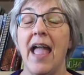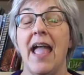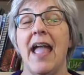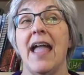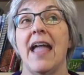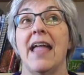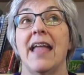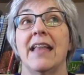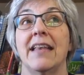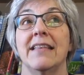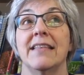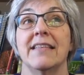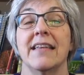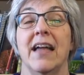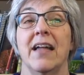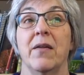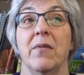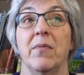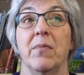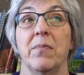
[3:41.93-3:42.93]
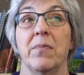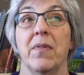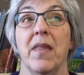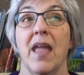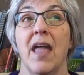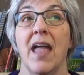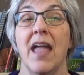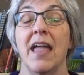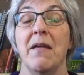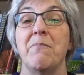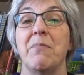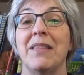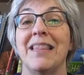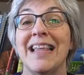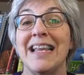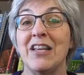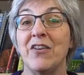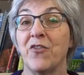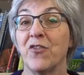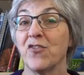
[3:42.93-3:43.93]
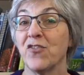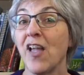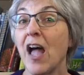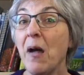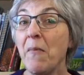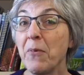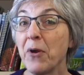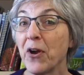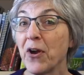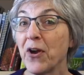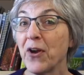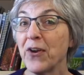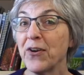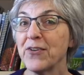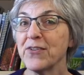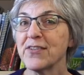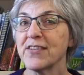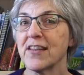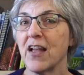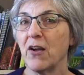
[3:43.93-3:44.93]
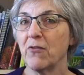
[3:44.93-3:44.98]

And but then your summers